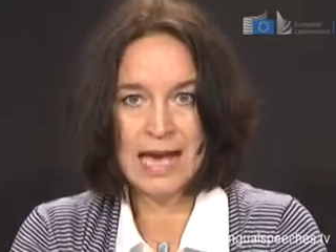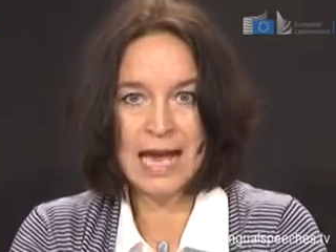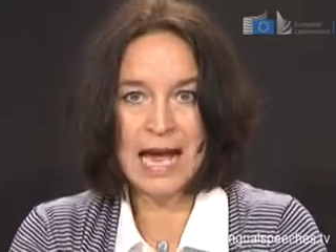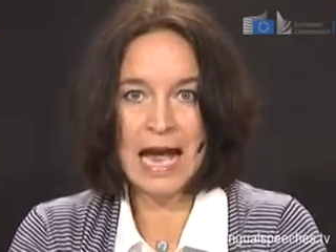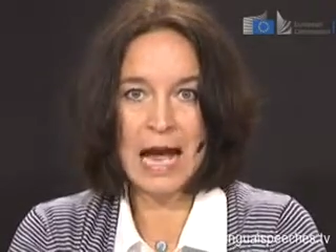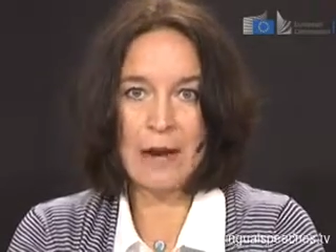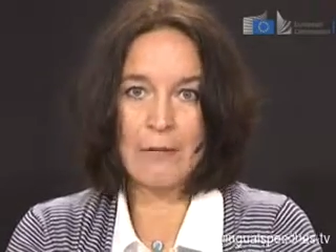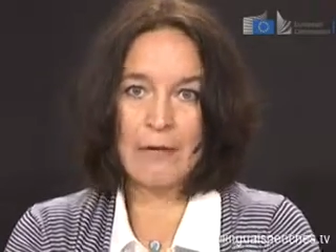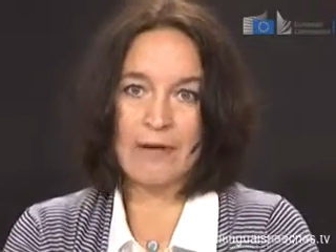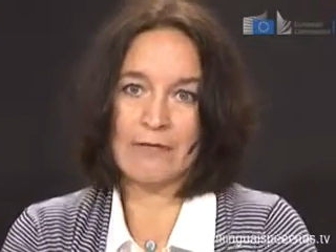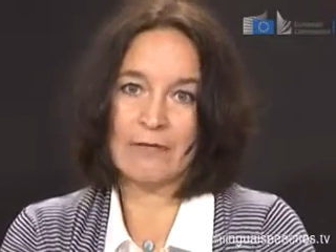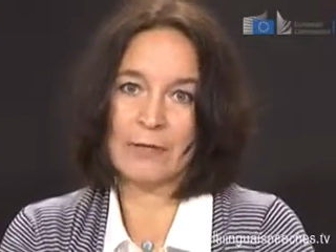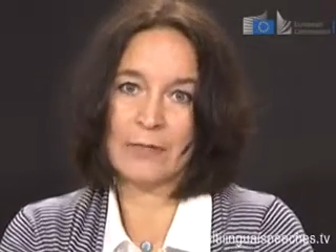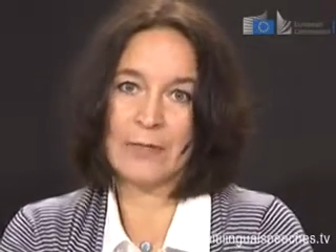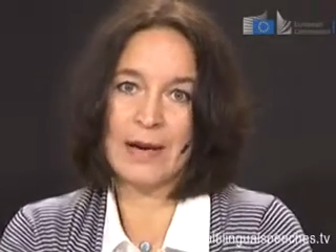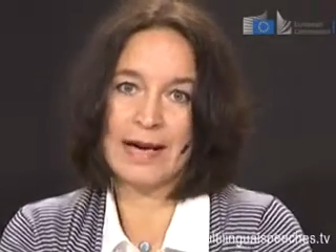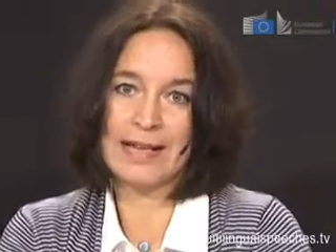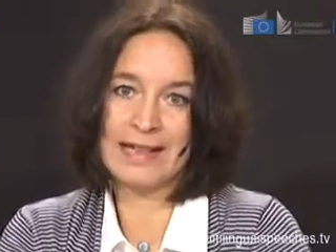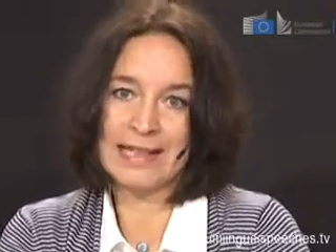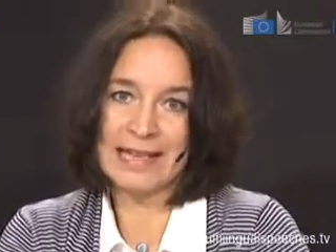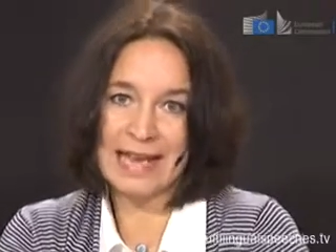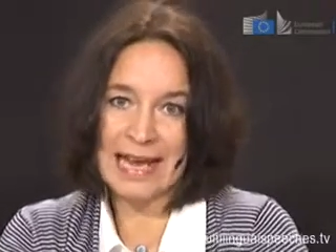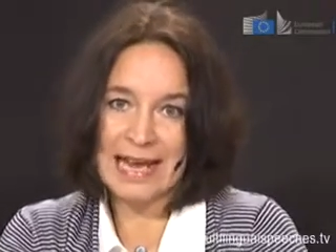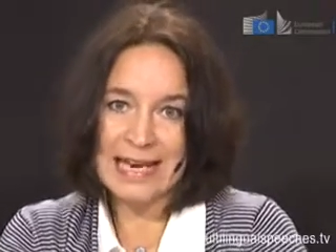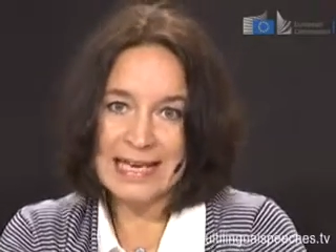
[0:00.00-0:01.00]
However, by
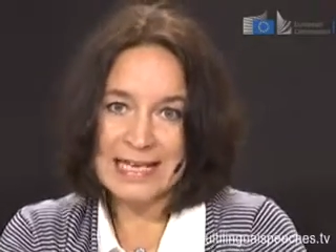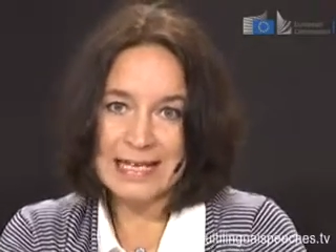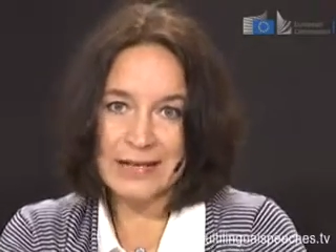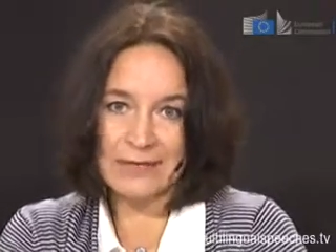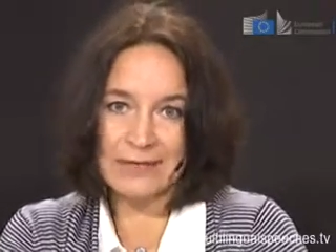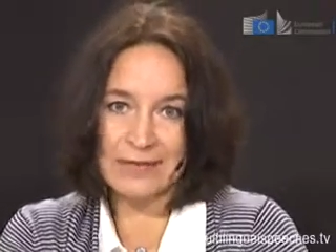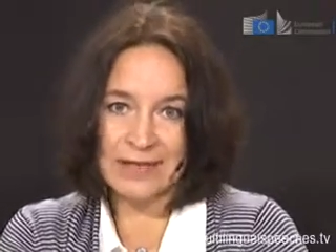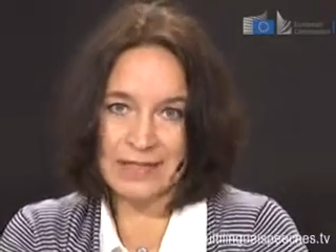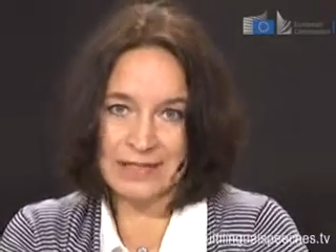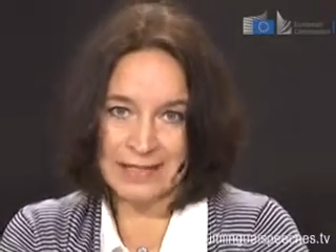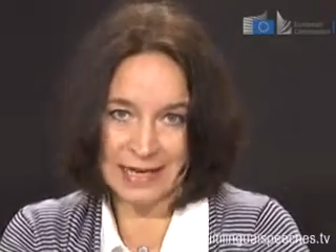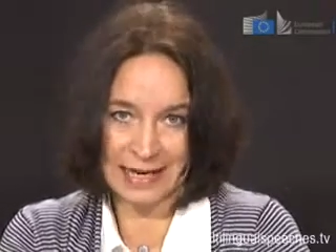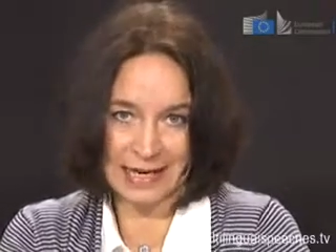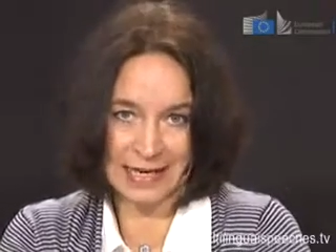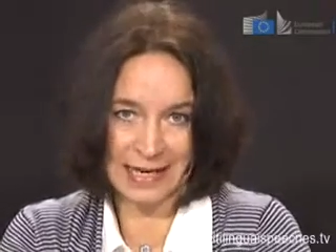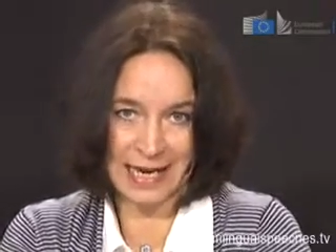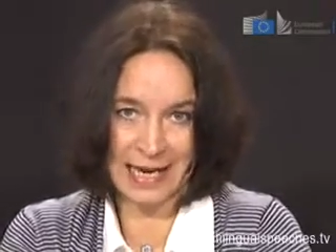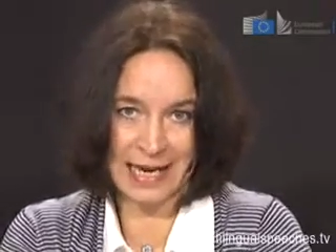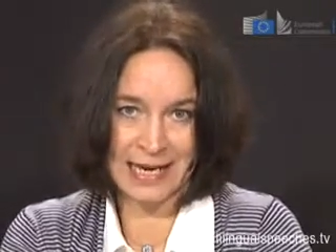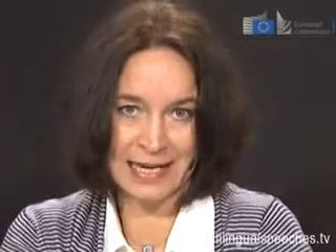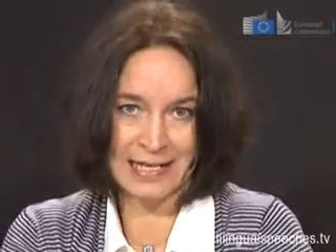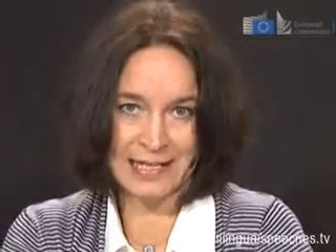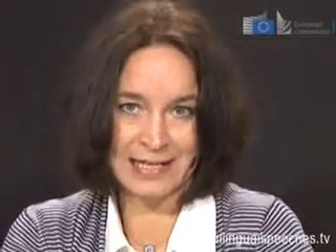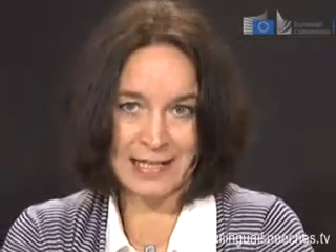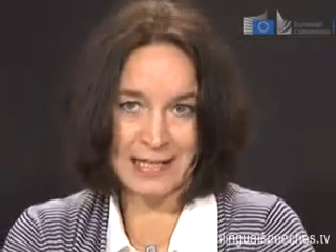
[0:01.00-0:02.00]
the end of the
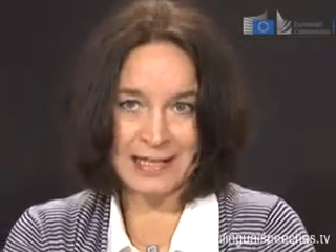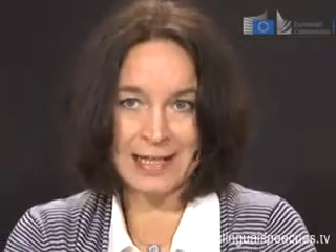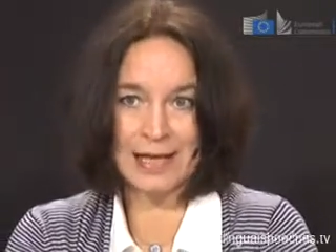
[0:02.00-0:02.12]
decade,